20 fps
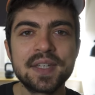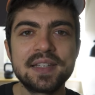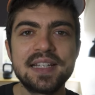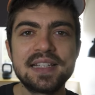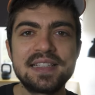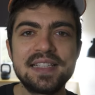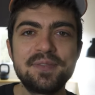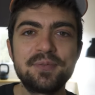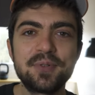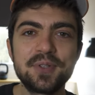
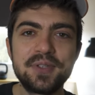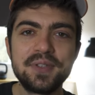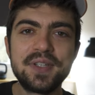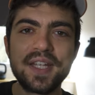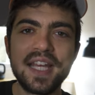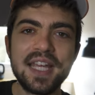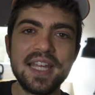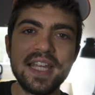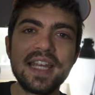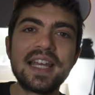That's it for
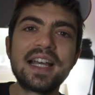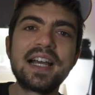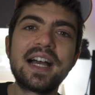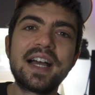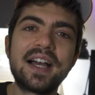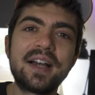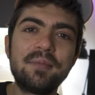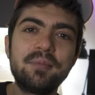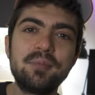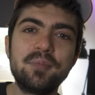today.
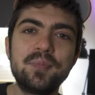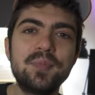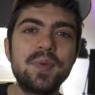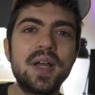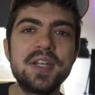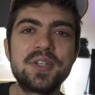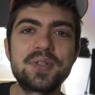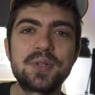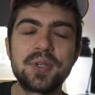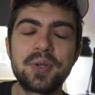Um,
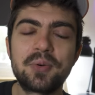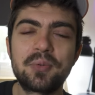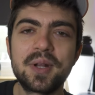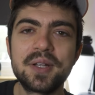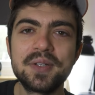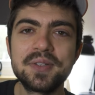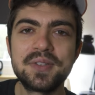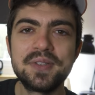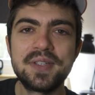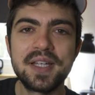enjoy your
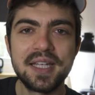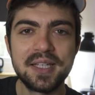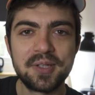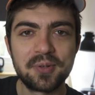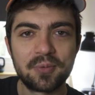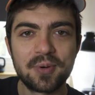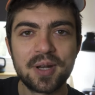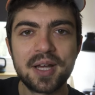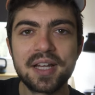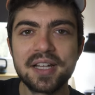run today,
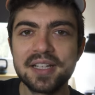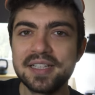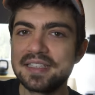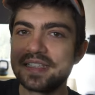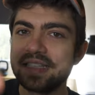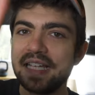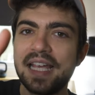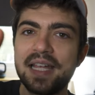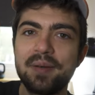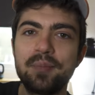your
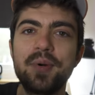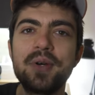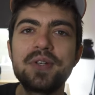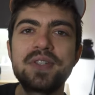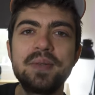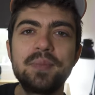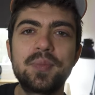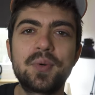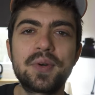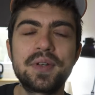rides, and
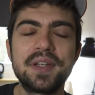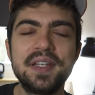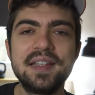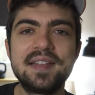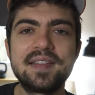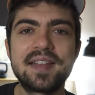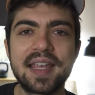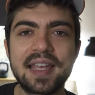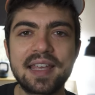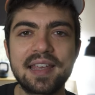most importantly,
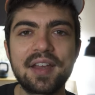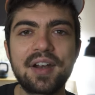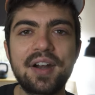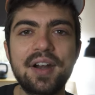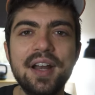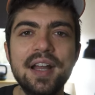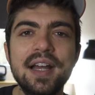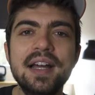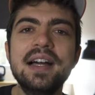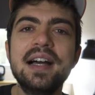take
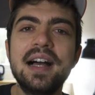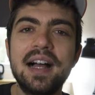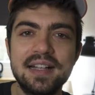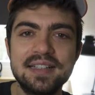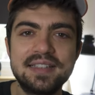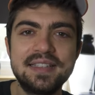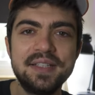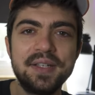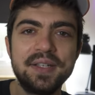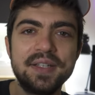care.
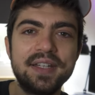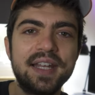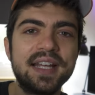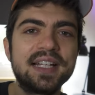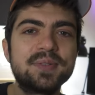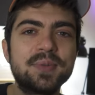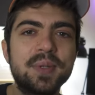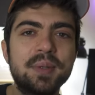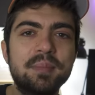I'll see you in the next